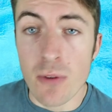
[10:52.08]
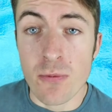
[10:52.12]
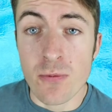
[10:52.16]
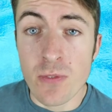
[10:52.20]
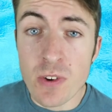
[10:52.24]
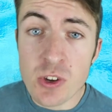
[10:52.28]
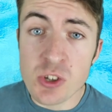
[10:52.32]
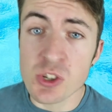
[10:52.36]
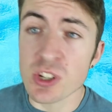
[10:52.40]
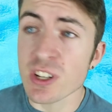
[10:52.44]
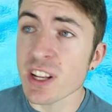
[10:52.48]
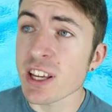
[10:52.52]

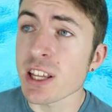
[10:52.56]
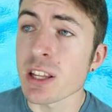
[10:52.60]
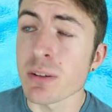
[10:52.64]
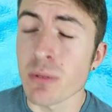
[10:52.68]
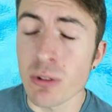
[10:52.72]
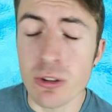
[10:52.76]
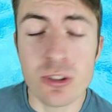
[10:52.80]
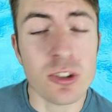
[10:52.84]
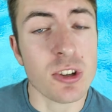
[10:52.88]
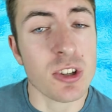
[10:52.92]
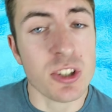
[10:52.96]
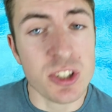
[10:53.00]
officially the
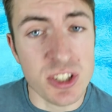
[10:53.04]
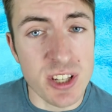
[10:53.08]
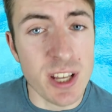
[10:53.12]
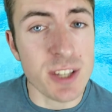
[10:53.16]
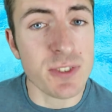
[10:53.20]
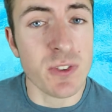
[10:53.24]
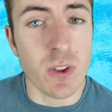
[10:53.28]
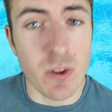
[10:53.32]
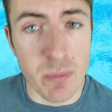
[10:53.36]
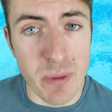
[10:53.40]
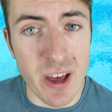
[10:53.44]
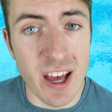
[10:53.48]
most
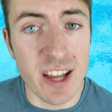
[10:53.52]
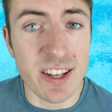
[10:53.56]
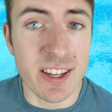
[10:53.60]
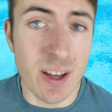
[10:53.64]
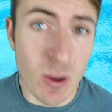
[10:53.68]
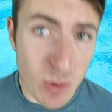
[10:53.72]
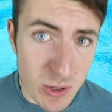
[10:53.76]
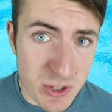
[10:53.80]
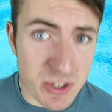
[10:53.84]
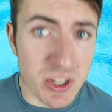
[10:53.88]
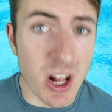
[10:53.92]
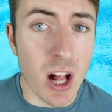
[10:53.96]
successful man
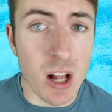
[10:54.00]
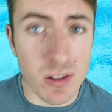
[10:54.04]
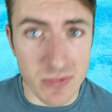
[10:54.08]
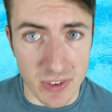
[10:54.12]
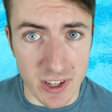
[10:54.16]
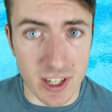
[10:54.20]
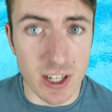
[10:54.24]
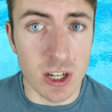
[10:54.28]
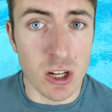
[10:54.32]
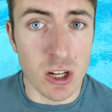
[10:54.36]
down his golfing